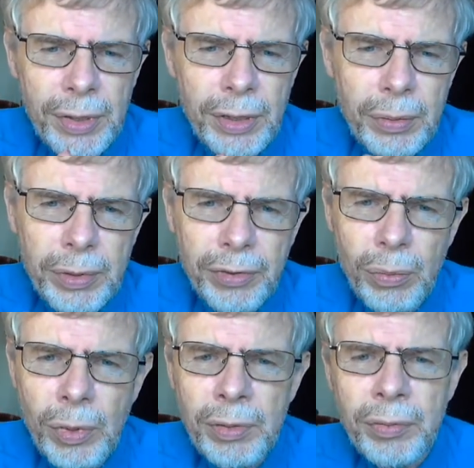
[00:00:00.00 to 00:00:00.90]
Who is the
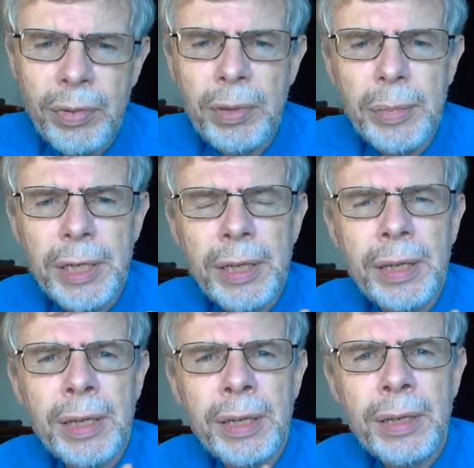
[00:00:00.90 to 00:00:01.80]
one from the
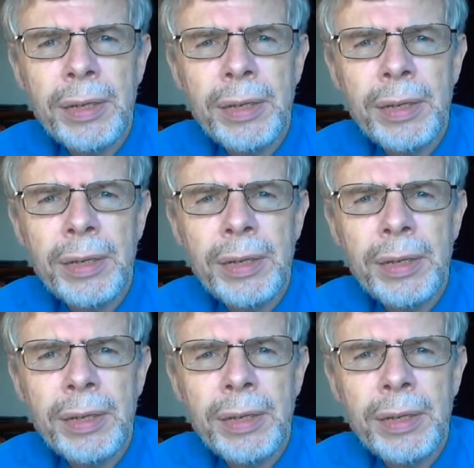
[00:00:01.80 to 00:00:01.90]
beginning?